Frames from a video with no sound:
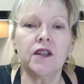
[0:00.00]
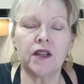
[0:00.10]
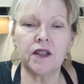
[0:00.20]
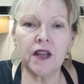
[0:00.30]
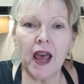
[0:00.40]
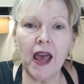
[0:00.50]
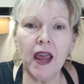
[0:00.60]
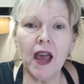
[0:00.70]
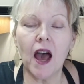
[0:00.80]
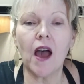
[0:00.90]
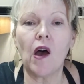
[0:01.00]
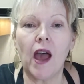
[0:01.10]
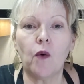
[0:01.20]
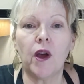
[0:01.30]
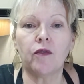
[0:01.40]
Today,
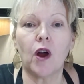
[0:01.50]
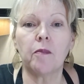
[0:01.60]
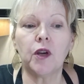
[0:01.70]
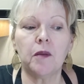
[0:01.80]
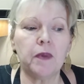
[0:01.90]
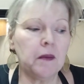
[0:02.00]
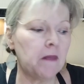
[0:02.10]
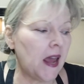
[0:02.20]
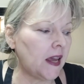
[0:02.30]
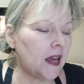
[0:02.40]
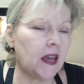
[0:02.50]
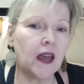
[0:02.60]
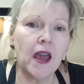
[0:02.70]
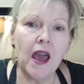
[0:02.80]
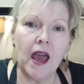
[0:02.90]
however, I'm going to be
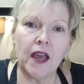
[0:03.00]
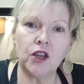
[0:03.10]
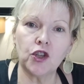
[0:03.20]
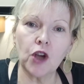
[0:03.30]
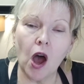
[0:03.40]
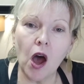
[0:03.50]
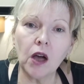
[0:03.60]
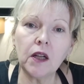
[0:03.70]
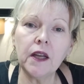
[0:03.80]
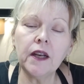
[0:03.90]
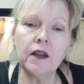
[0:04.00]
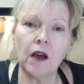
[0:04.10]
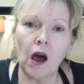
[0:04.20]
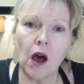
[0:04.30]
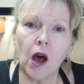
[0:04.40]
making a chocolate
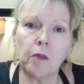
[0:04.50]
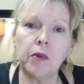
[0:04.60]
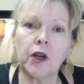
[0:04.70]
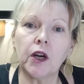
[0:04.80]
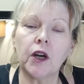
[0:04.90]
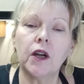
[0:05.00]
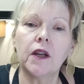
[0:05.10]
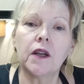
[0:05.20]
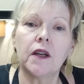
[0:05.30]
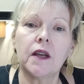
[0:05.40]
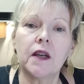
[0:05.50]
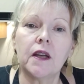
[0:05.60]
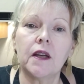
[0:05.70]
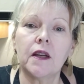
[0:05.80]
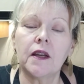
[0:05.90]
cobbler
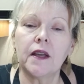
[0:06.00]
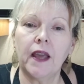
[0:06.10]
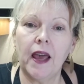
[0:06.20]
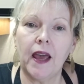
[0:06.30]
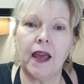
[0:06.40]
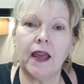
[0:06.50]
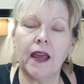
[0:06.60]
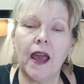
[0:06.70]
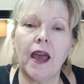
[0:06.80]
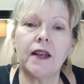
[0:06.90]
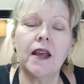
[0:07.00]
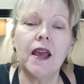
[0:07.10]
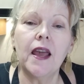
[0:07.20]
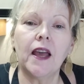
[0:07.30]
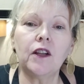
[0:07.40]
cake, and
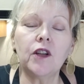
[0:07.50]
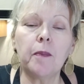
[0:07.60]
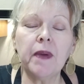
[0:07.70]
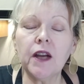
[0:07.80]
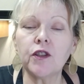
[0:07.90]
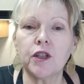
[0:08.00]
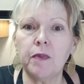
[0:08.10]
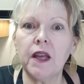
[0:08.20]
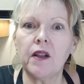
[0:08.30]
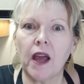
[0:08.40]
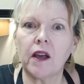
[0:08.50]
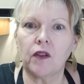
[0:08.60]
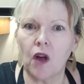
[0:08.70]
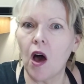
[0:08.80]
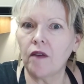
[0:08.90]
it appears to be like a
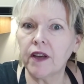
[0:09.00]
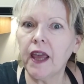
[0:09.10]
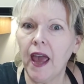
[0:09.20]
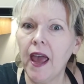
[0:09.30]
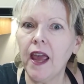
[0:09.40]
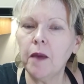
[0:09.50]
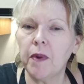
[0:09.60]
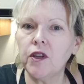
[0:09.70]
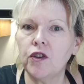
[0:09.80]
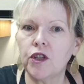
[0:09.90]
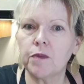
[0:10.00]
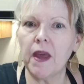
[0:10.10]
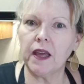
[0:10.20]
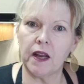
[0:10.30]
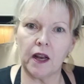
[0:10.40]
lava cake, but you just
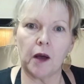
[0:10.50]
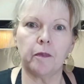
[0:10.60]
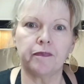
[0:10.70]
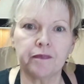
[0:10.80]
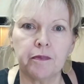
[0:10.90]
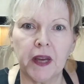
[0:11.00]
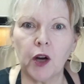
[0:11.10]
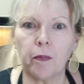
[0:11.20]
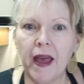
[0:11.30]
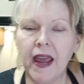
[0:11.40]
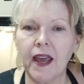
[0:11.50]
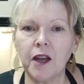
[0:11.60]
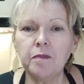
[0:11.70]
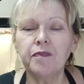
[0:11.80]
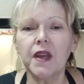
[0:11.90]
make it in a bigger
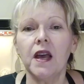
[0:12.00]
pan.